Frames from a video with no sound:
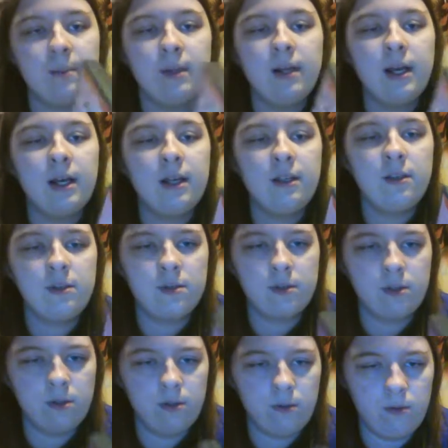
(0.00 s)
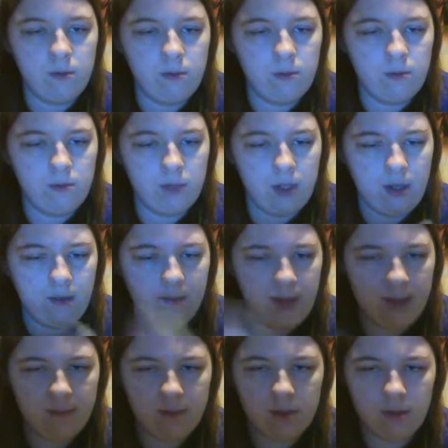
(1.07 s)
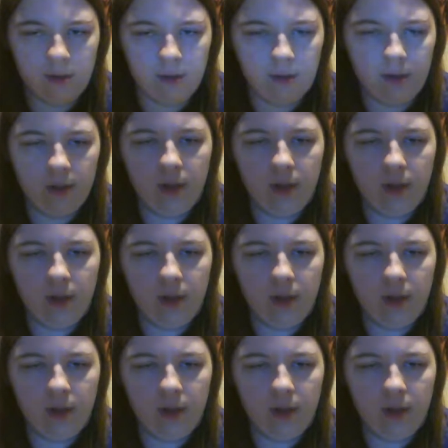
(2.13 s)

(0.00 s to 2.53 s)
but I used to love Avatar.